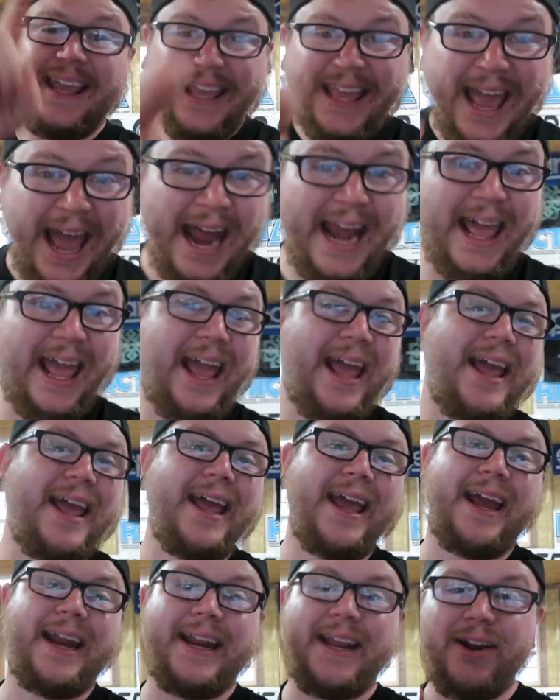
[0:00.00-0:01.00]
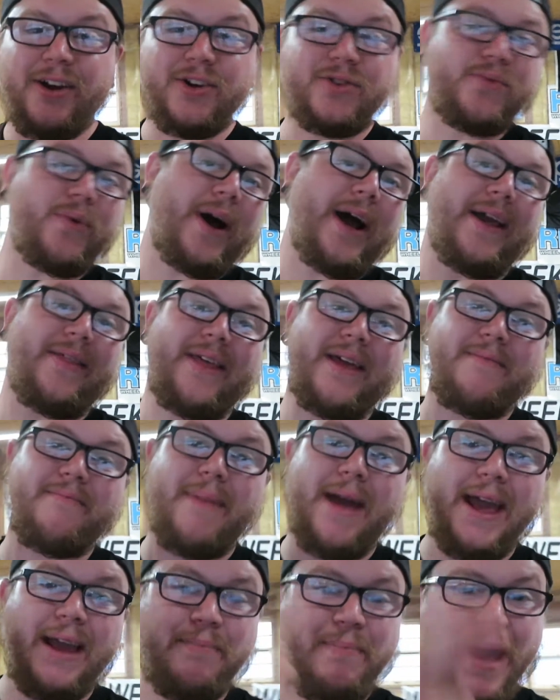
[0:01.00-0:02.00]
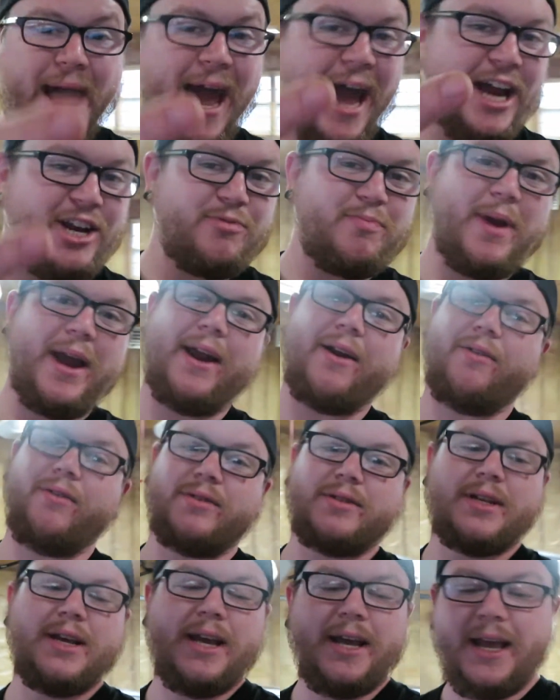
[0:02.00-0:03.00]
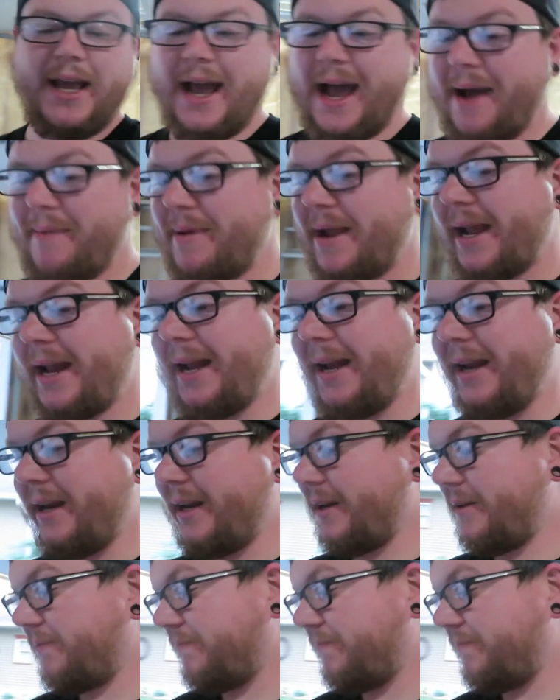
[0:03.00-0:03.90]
get it. And here's why. They make patch panels. I mean,